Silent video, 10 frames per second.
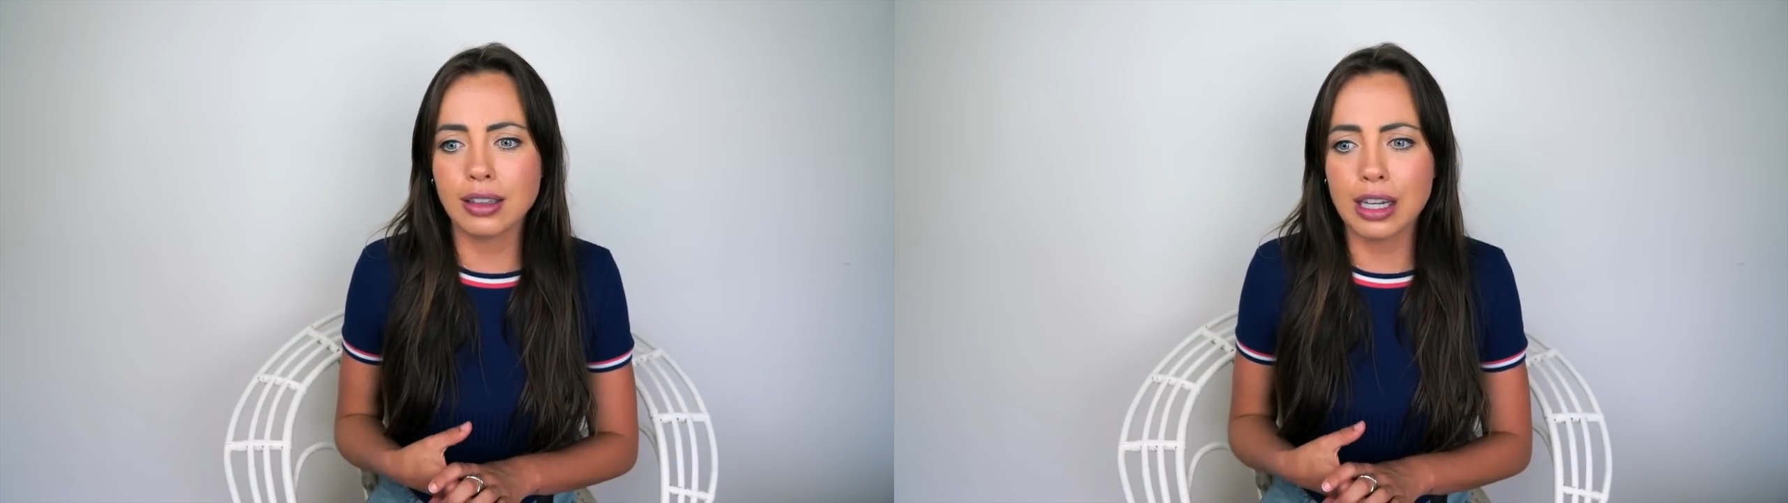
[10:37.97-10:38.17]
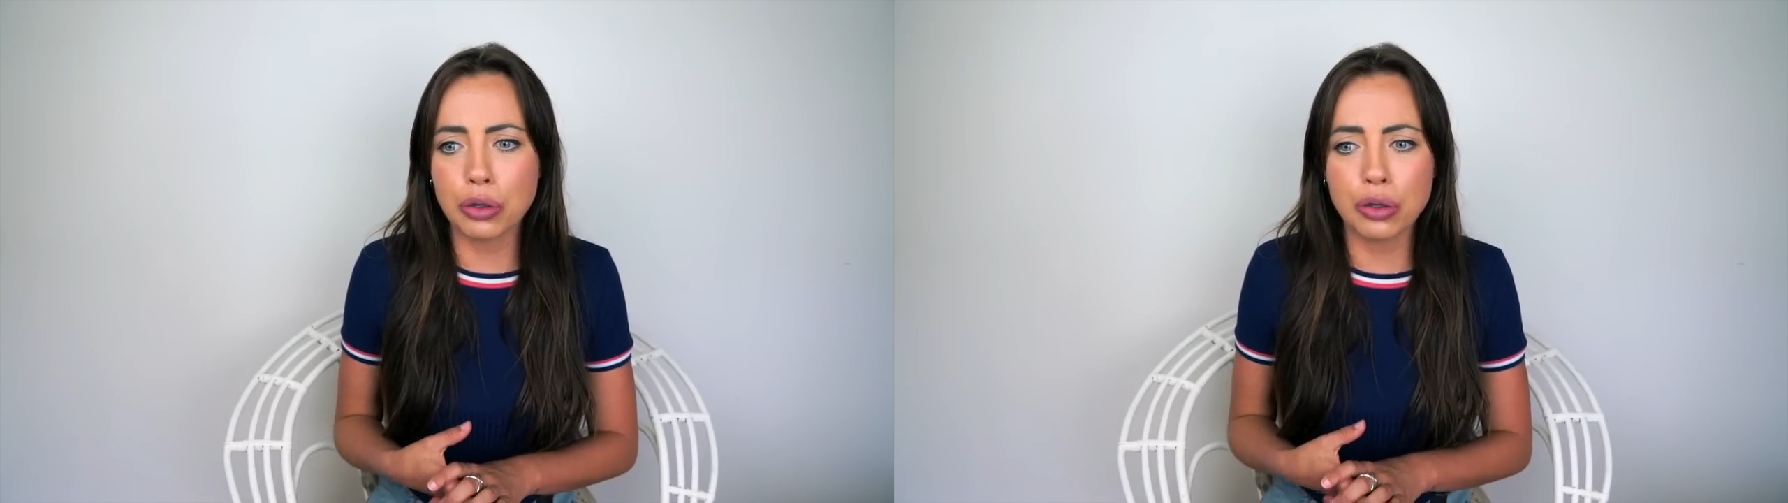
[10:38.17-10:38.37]

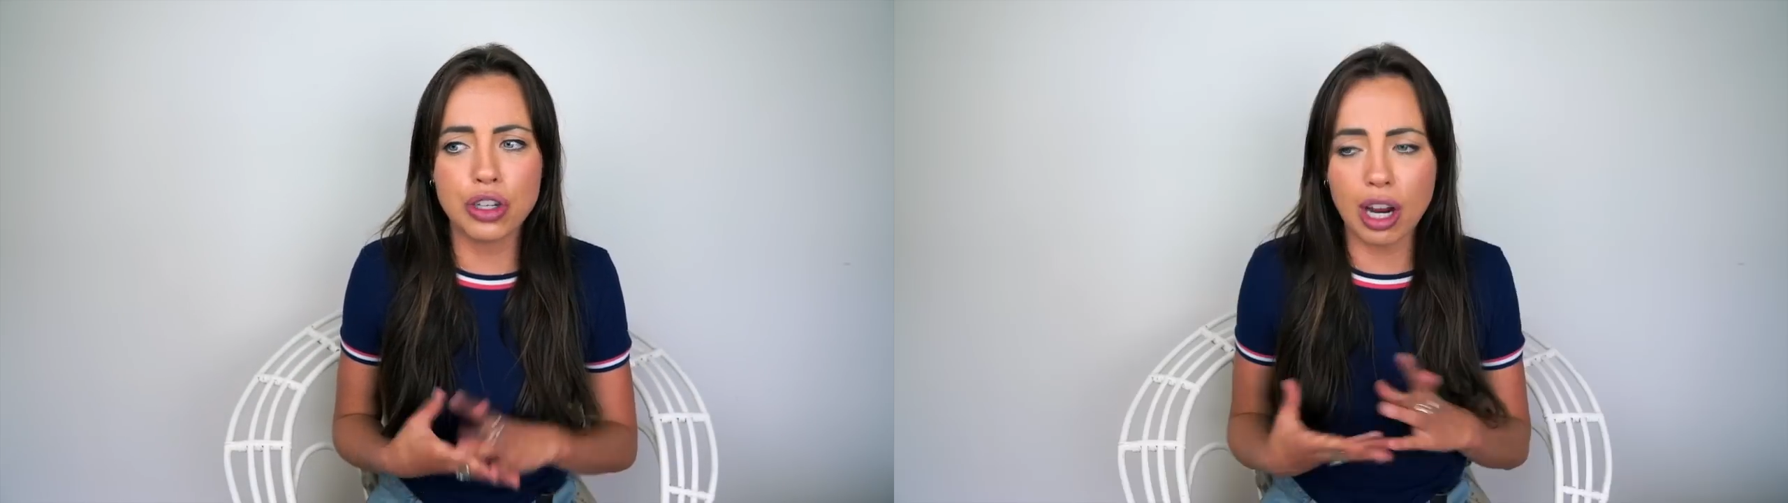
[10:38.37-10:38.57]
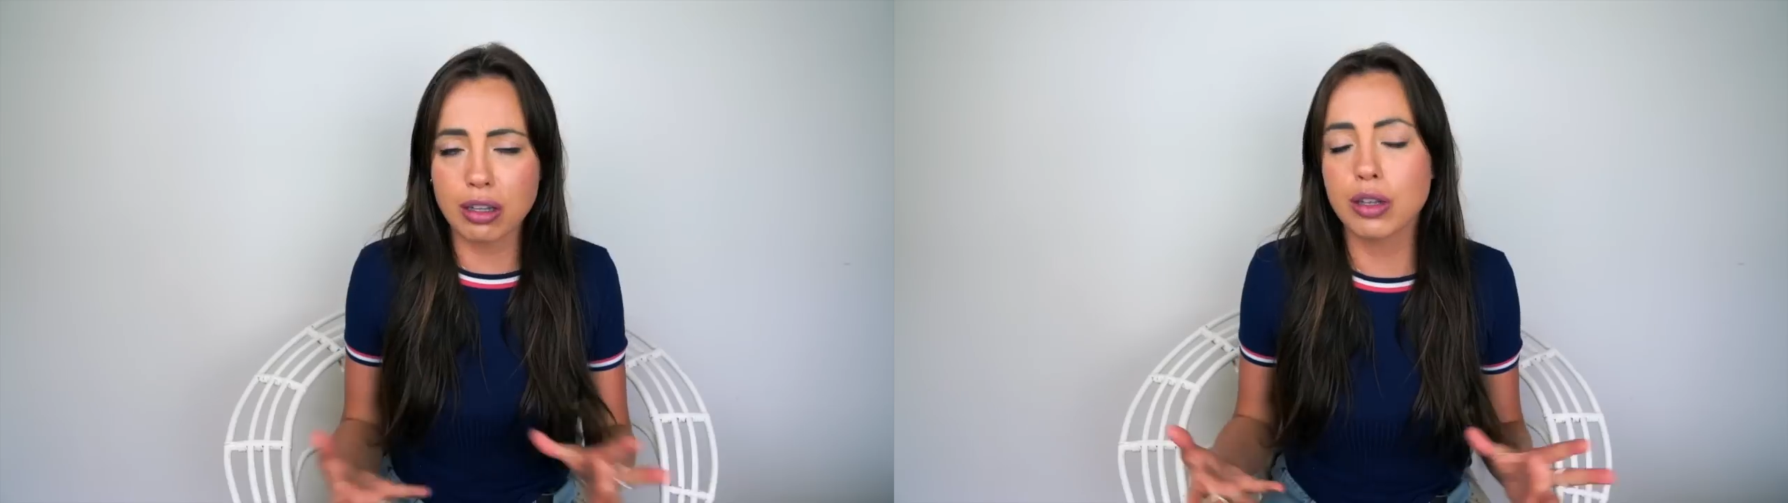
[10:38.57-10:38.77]
they do
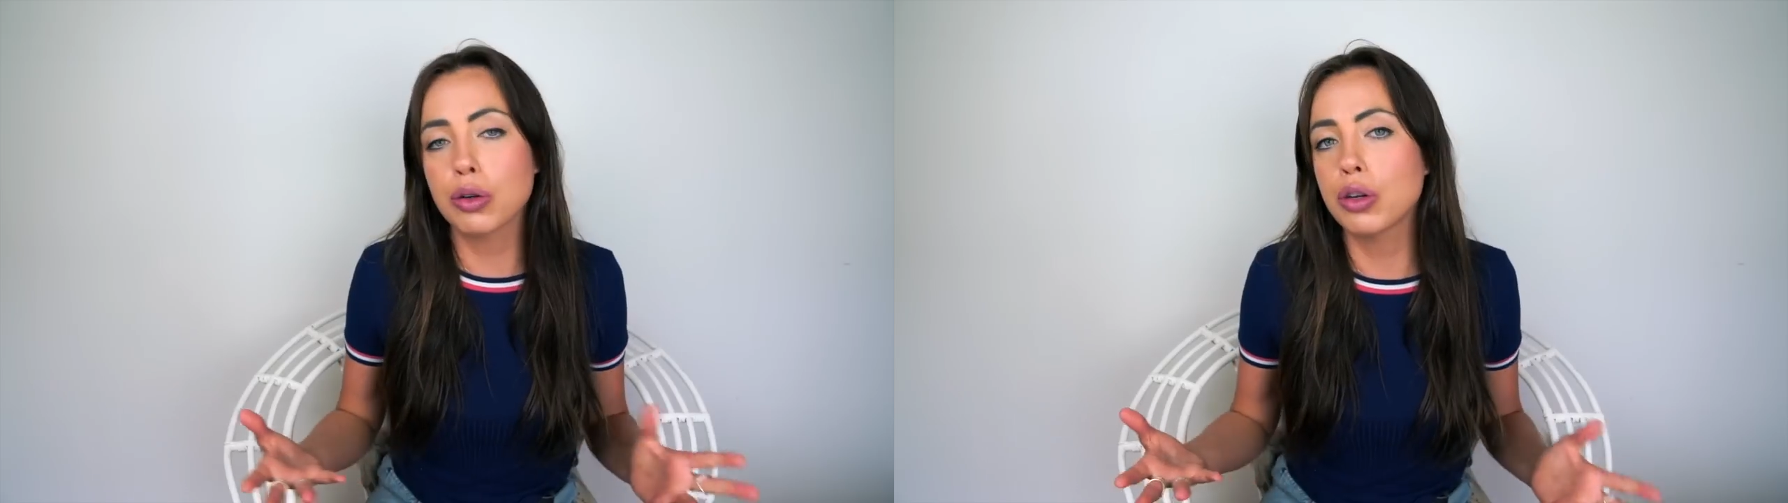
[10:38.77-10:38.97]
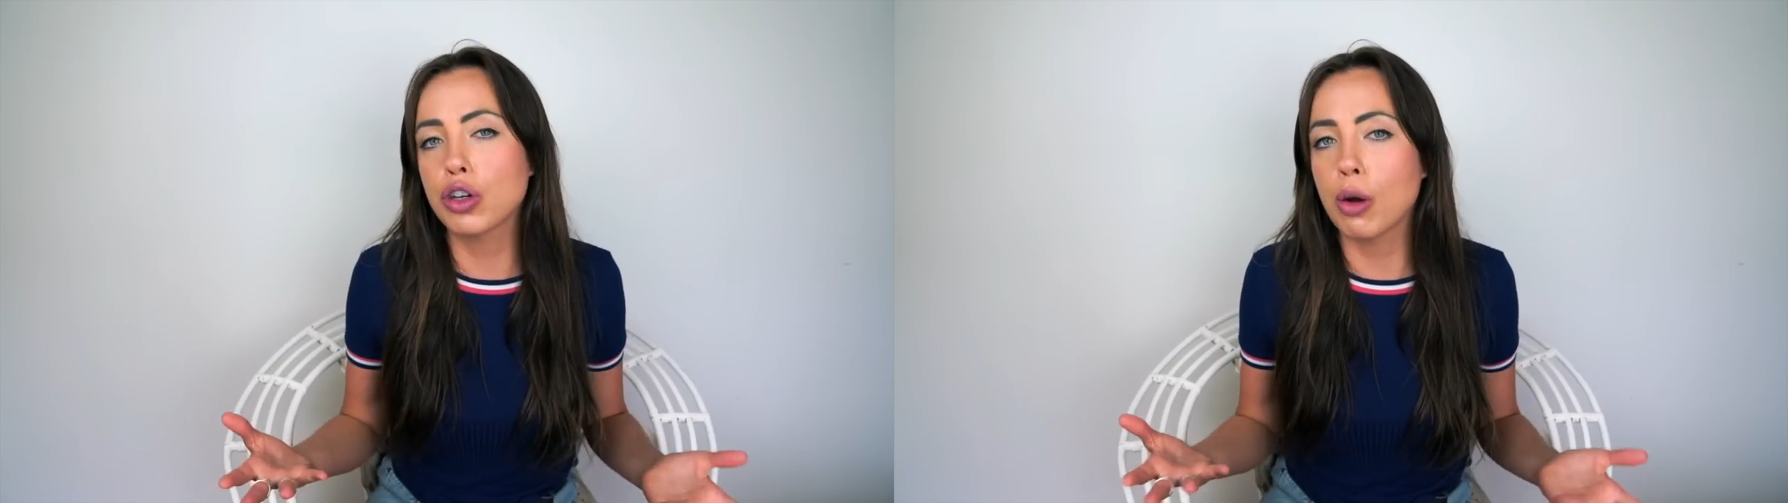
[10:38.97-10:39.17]
just as
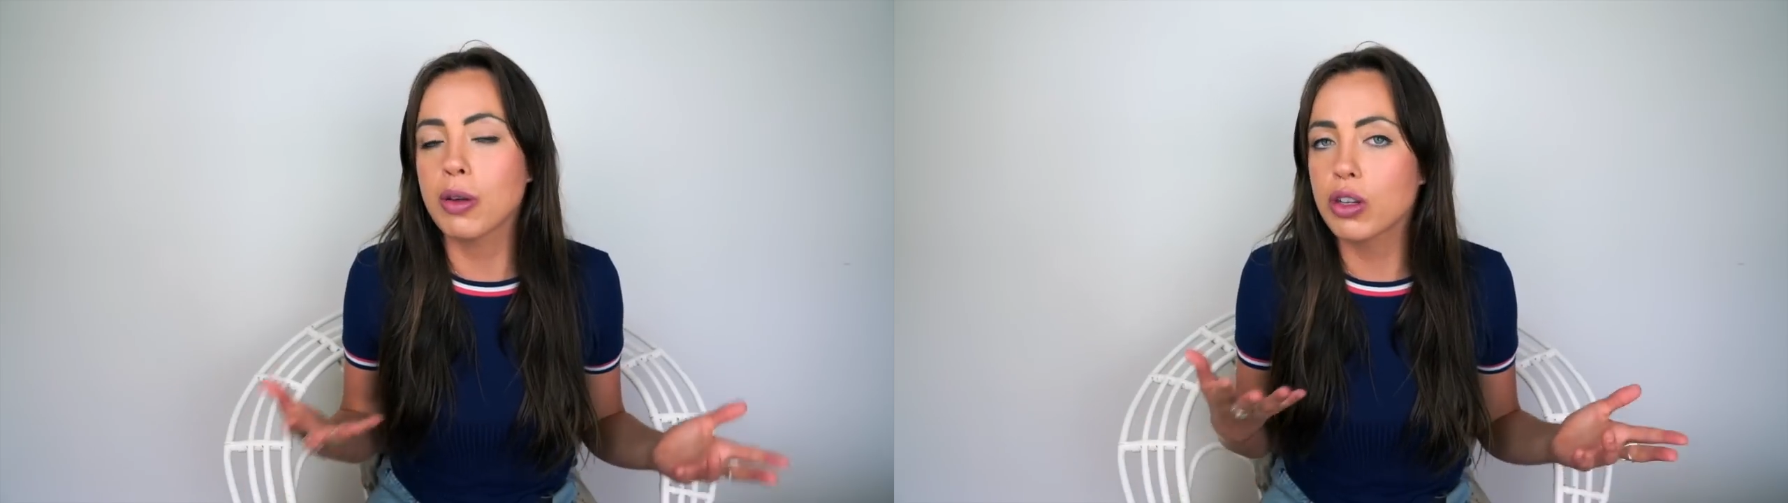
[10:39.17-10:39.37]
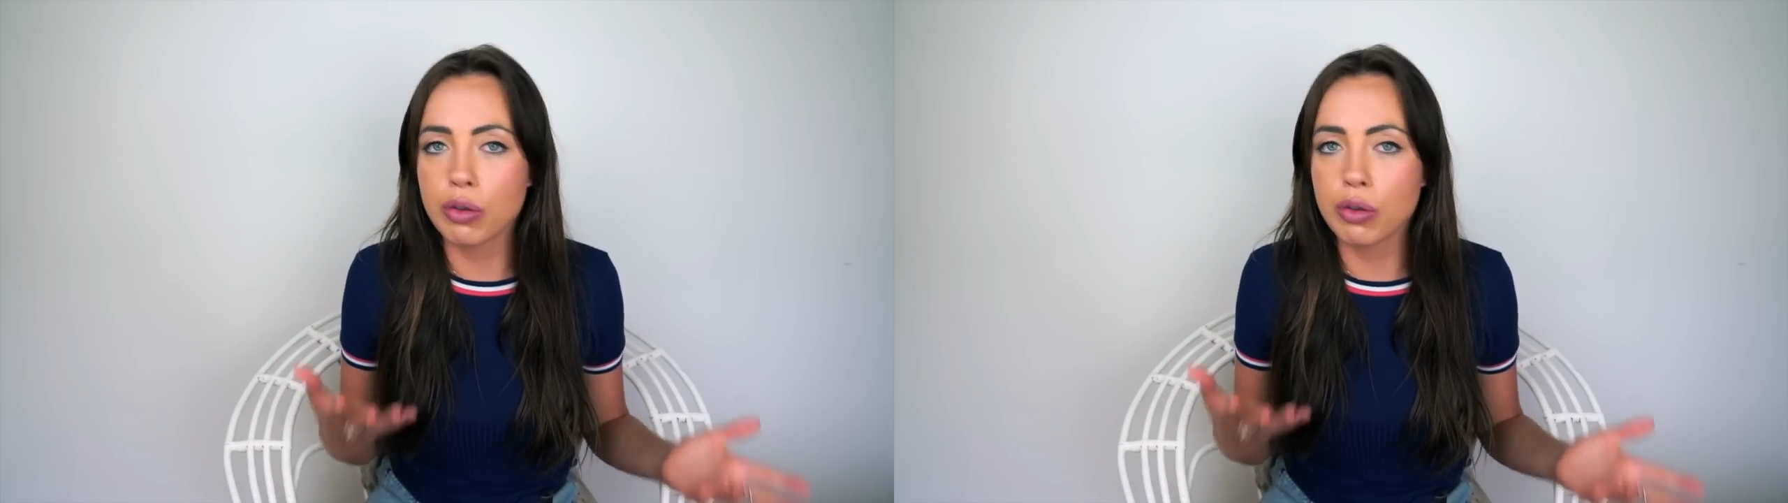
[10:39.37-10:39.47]
good a job at